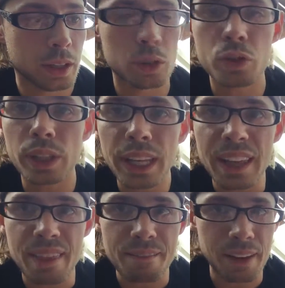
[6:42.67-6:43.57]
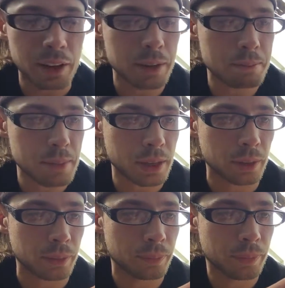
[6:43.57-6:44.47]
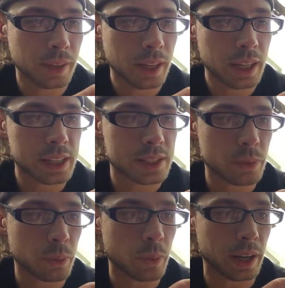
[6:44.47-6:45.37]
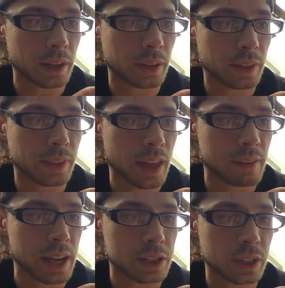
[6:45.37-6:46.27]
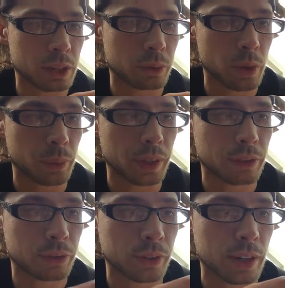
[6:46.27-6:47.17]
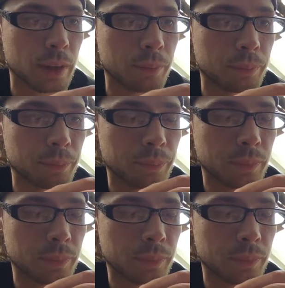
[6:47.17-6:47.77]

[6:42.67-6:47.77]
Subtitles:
Usually in the very middle is where they've actually grown it from